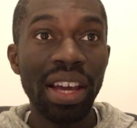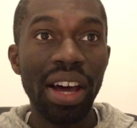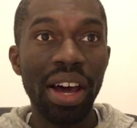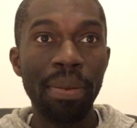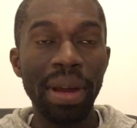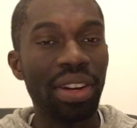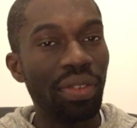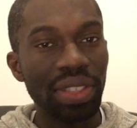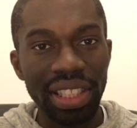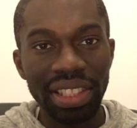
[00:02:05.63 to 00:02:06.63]
And
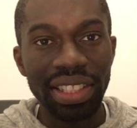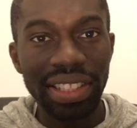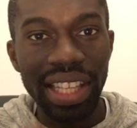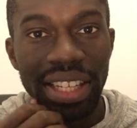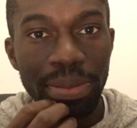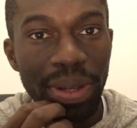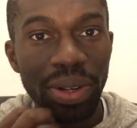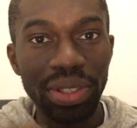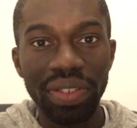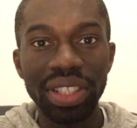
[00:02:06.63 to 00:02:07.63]
obviously since then, there's been
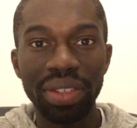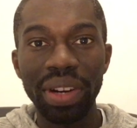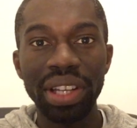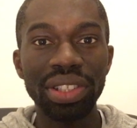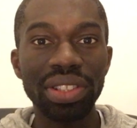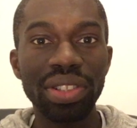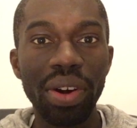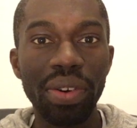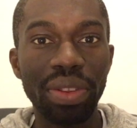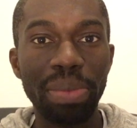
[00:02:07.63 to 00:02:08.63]
lots of iterations
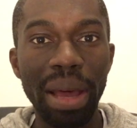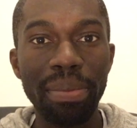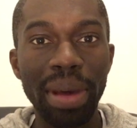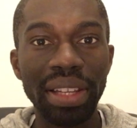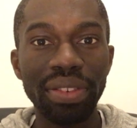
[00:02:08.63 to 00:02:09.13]
of the Batman